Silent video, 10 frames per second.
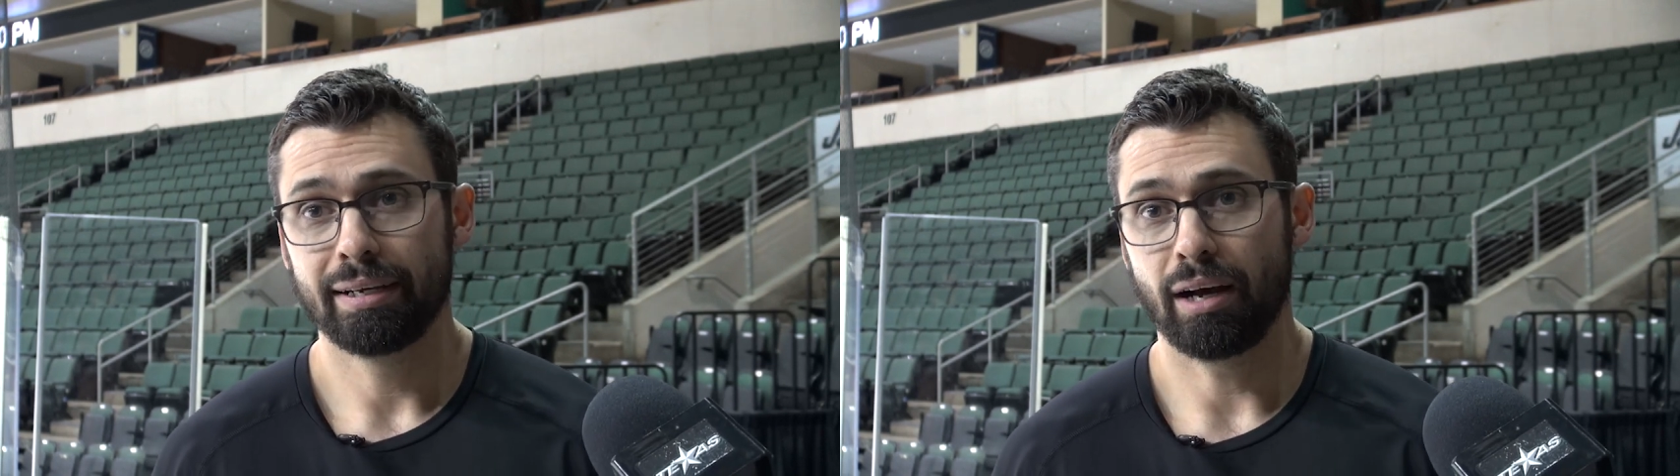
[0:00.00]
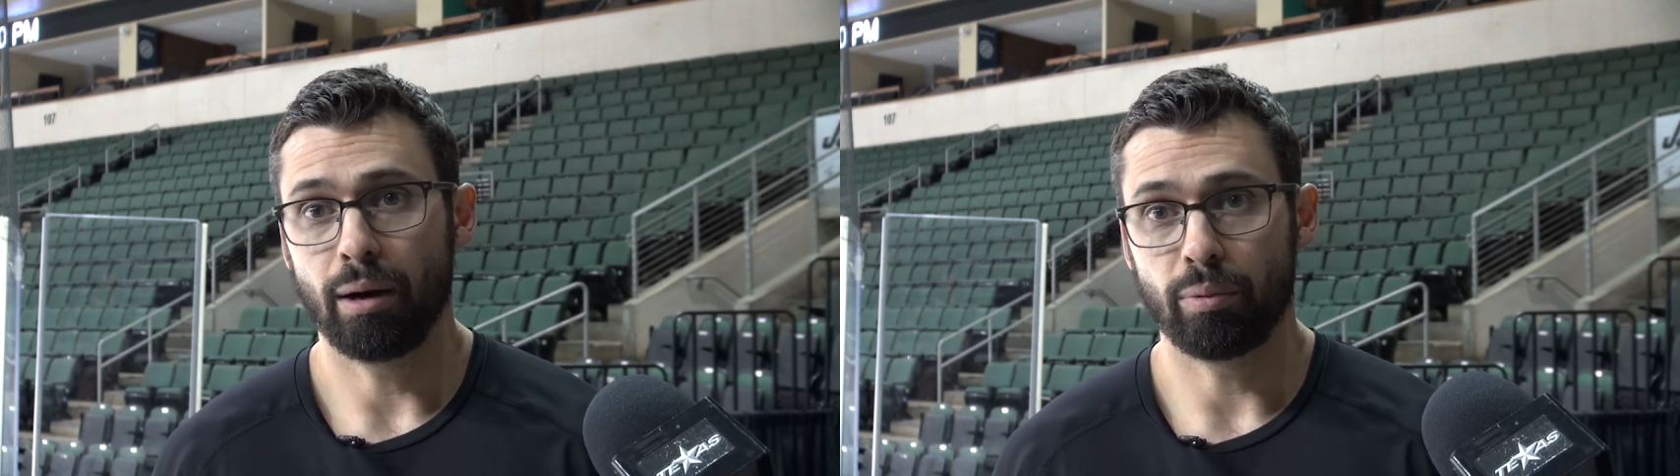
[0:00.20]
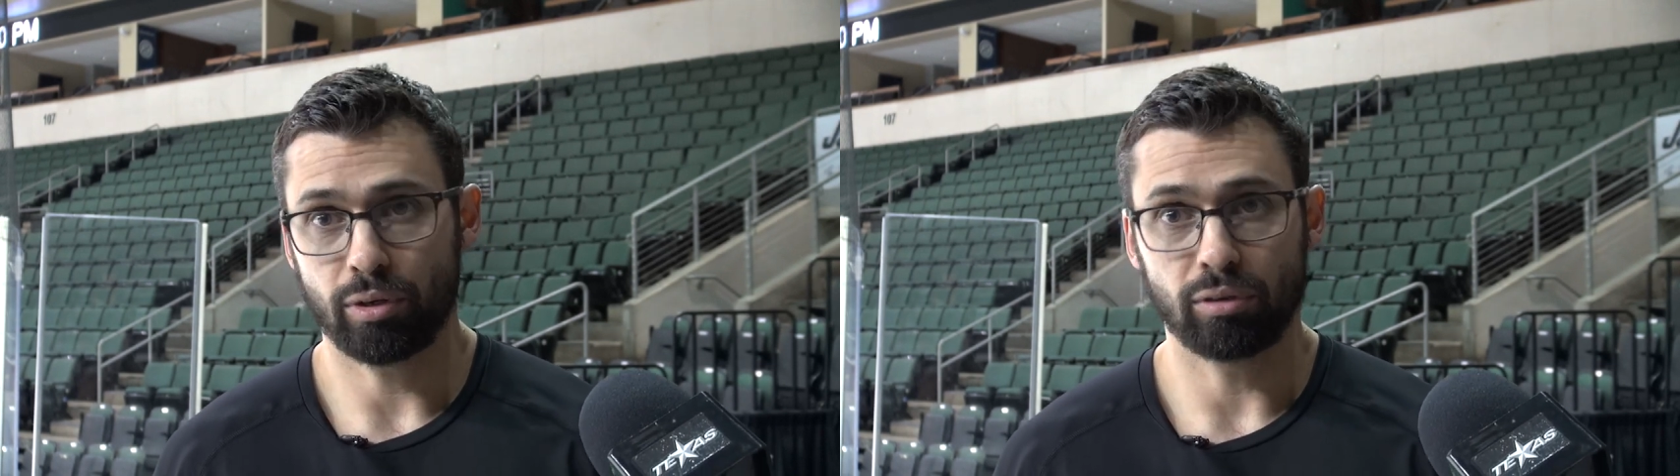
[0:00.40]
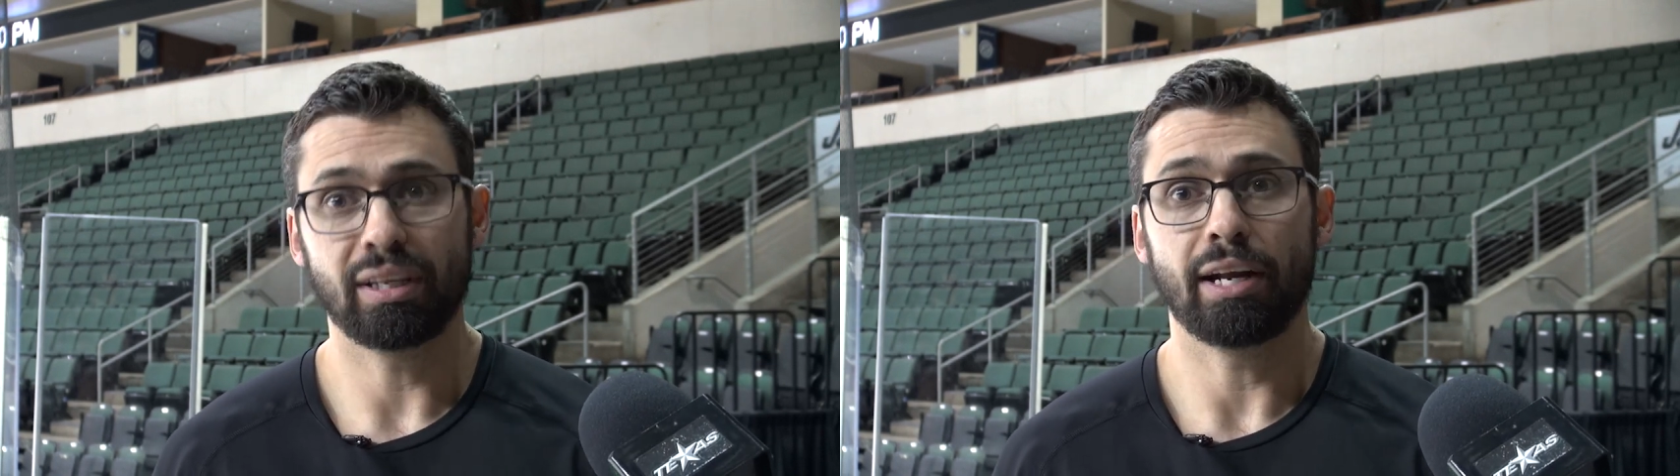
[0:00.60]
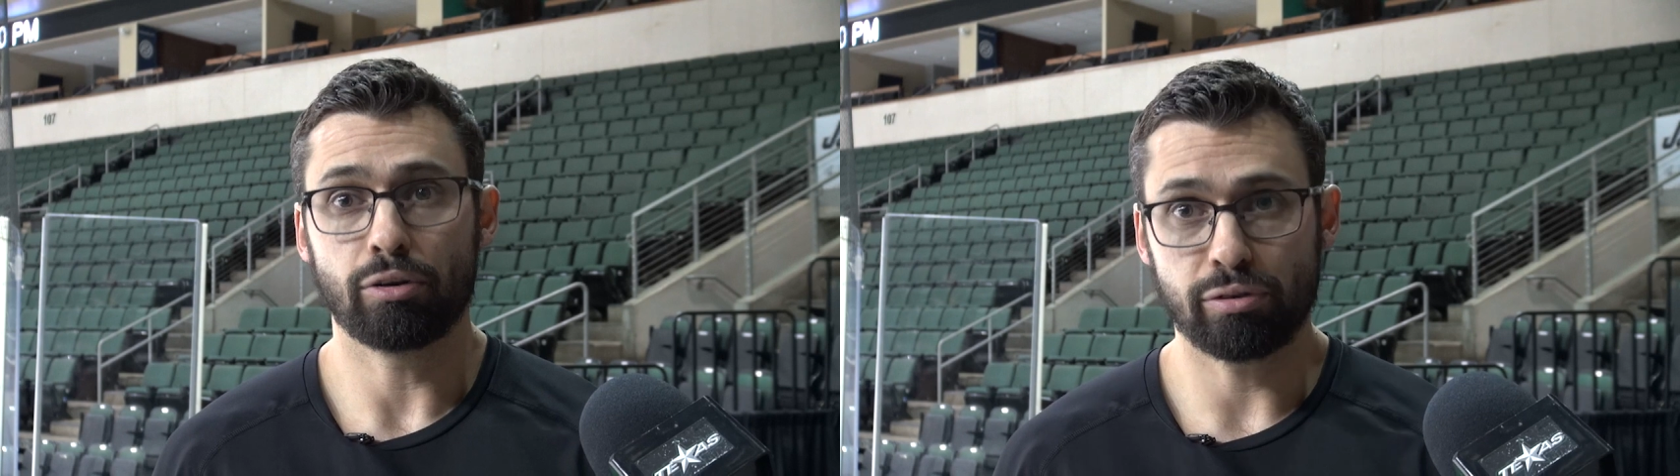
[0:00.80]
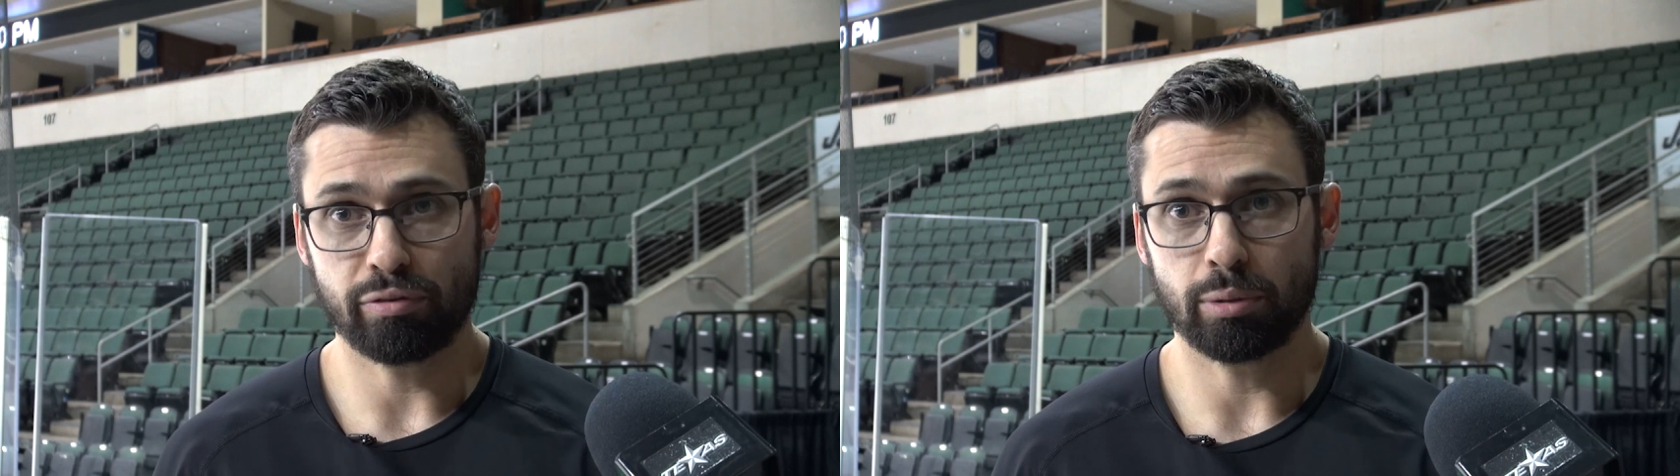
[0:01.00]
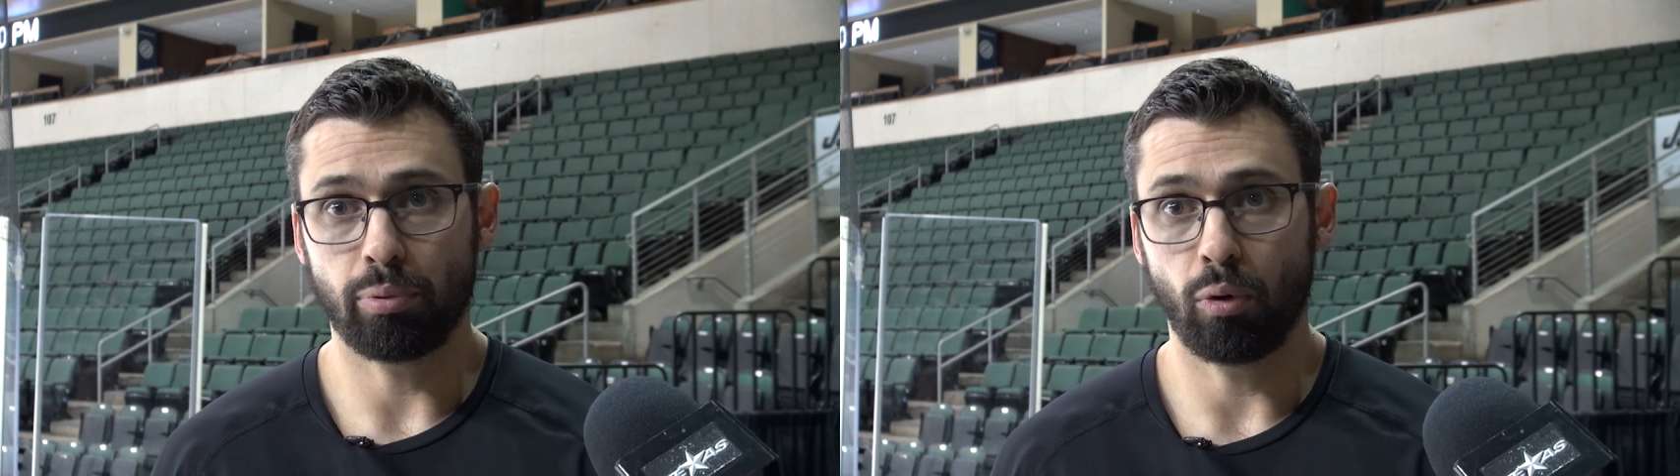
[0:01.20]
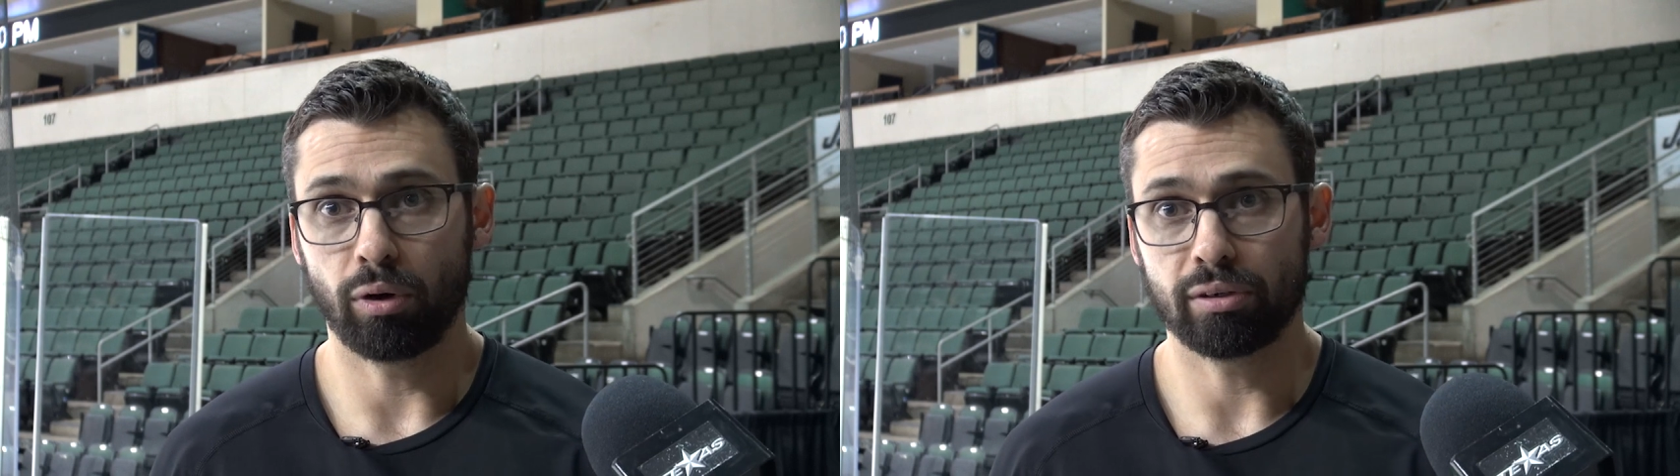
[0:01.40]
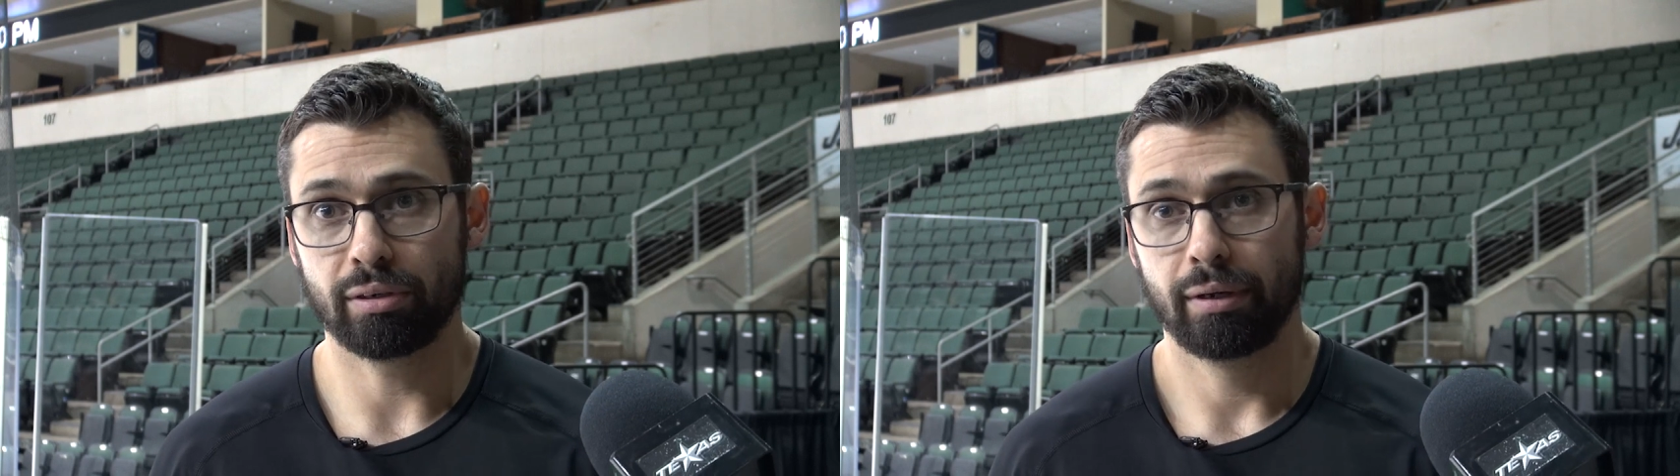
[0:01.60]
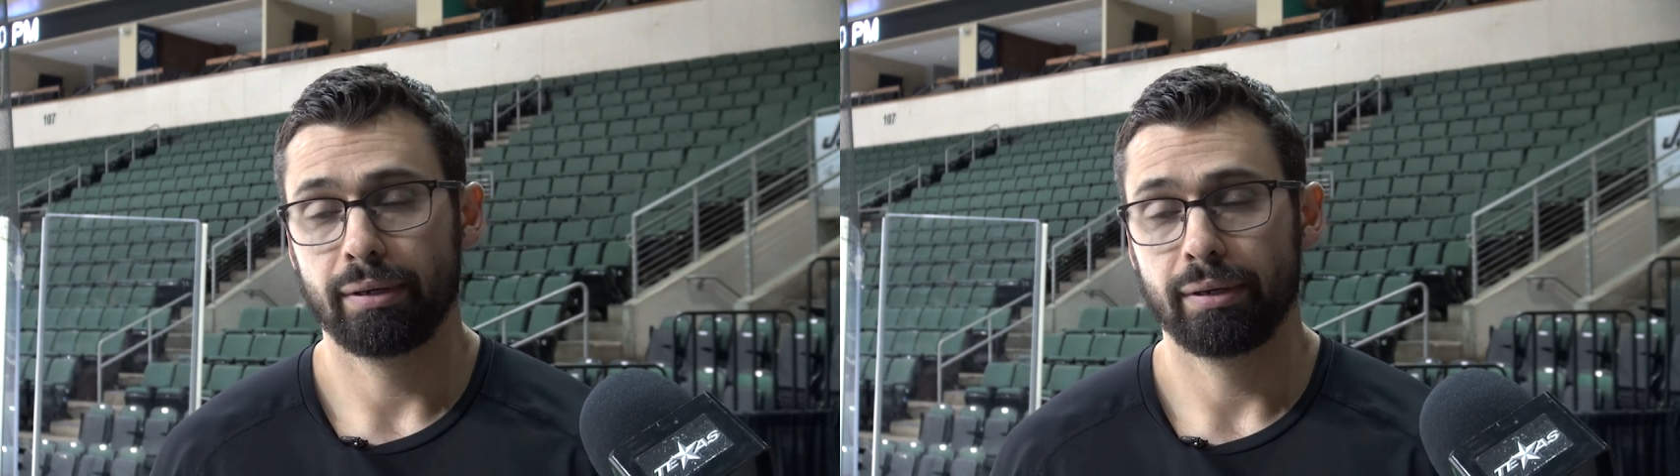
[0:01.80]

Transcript: um, with our layers of support.